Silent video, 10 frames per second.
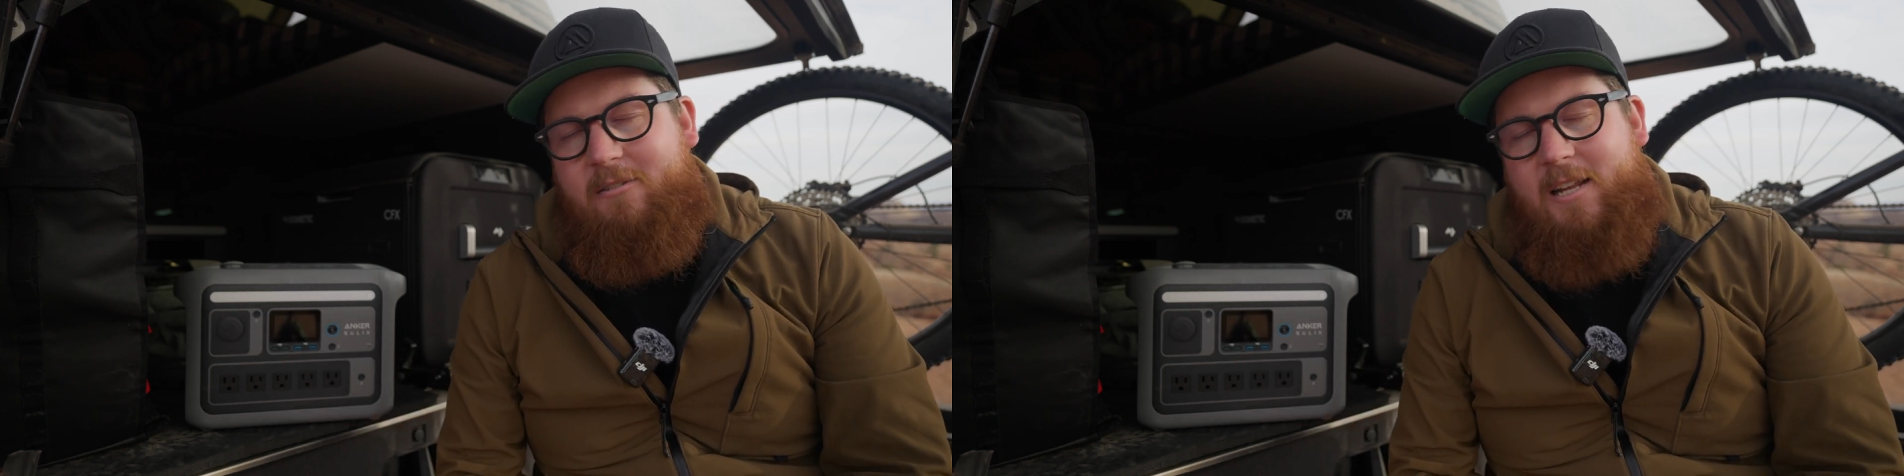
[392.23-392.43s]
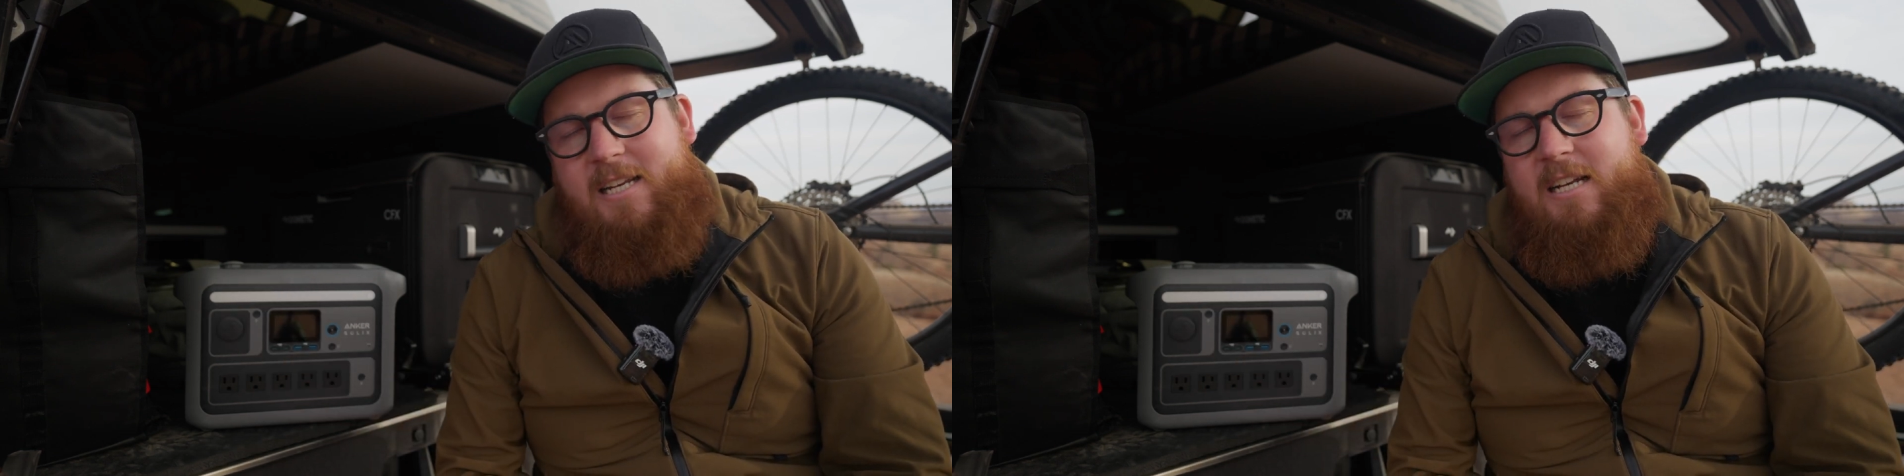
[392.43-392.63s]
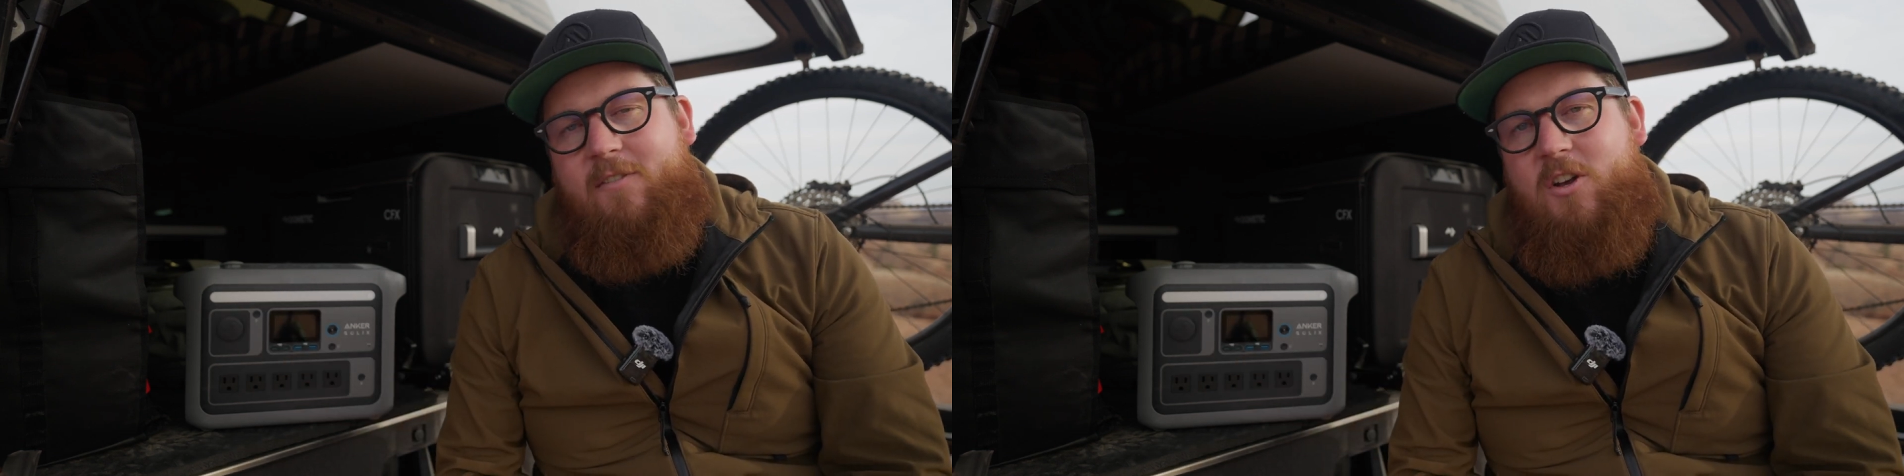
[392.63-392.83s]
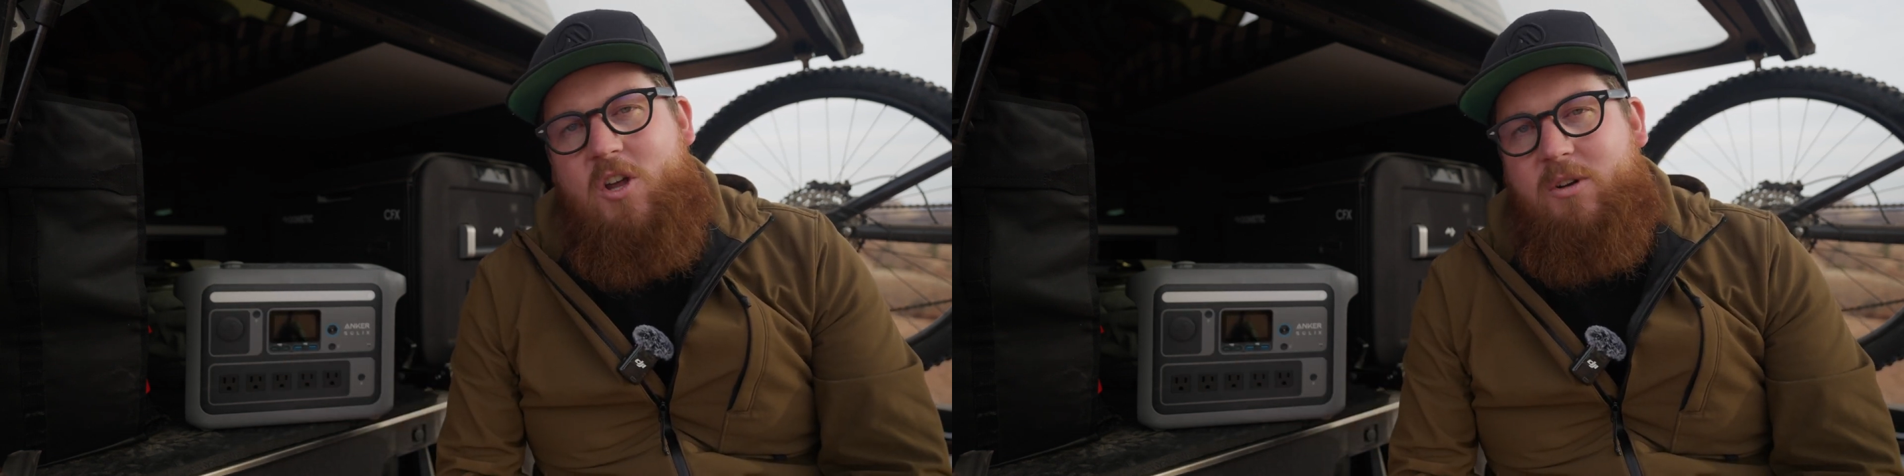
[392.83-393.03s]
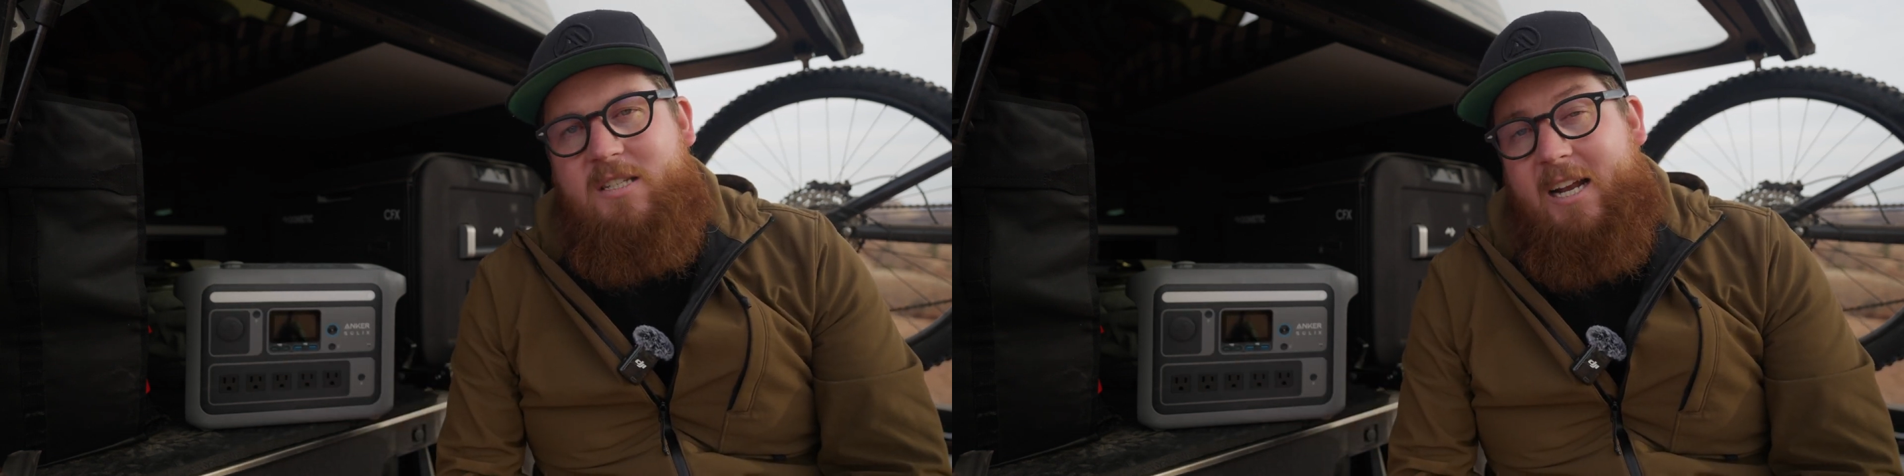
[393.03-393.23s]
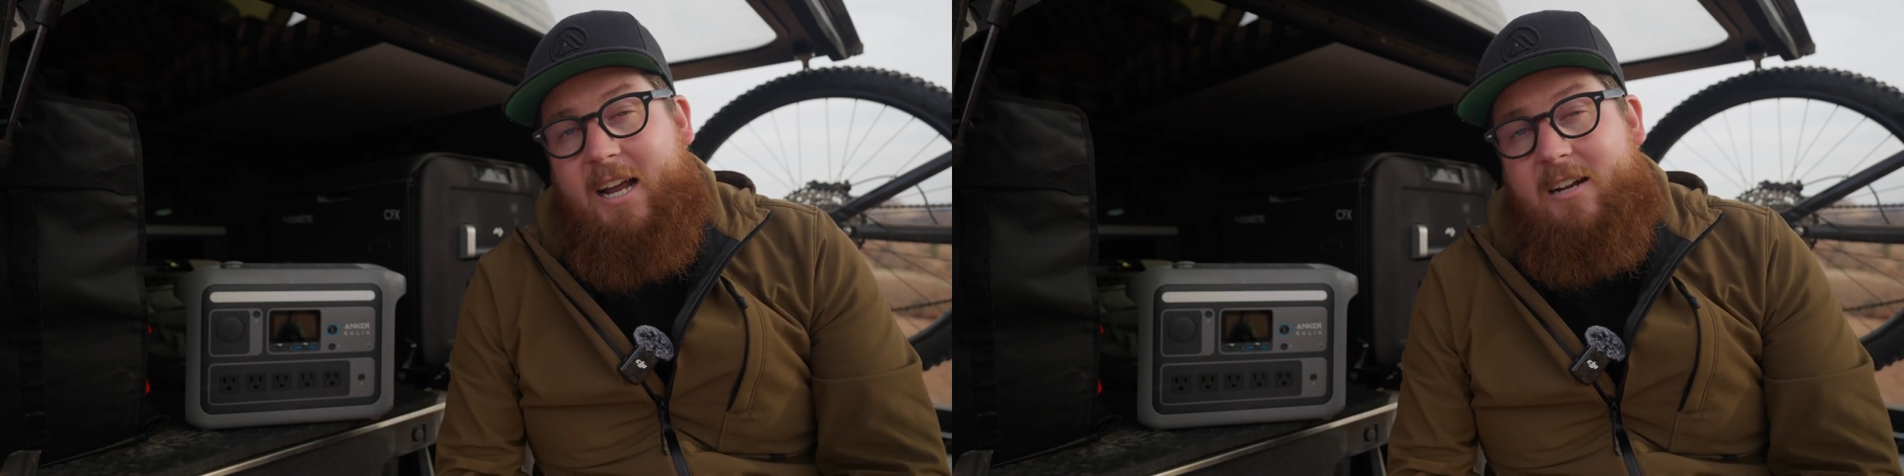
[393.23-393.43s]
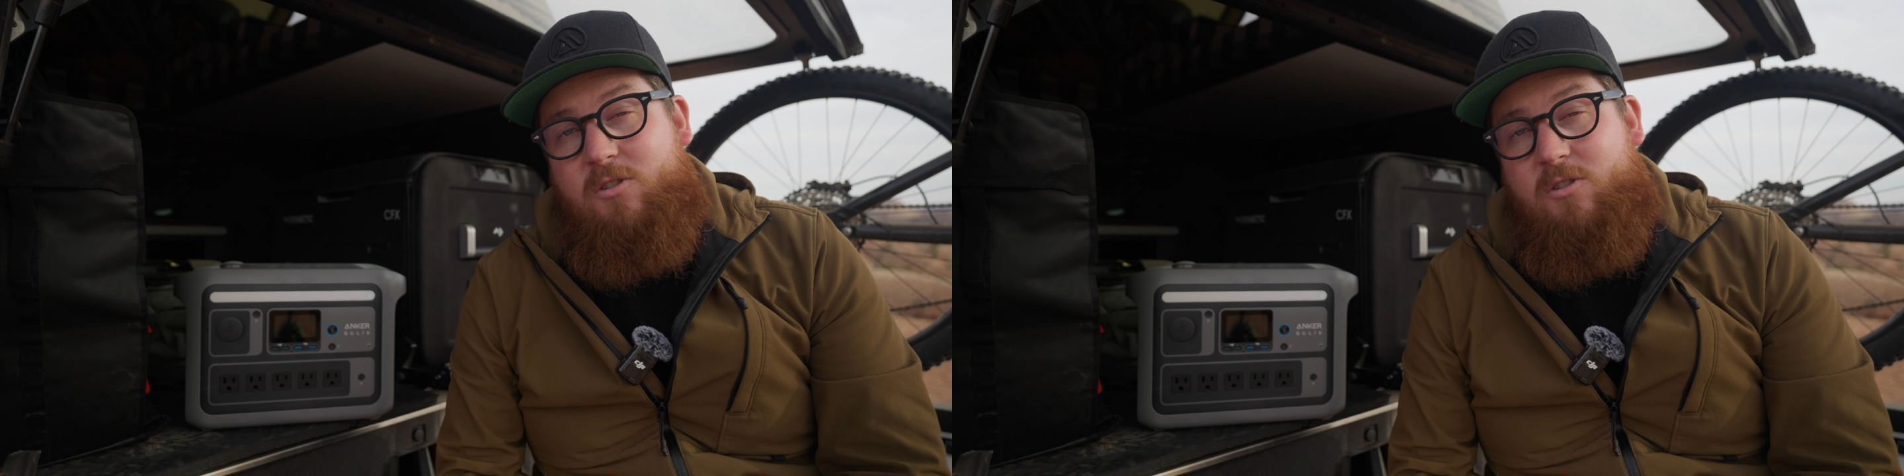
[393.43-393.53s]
it didn't even notice that I had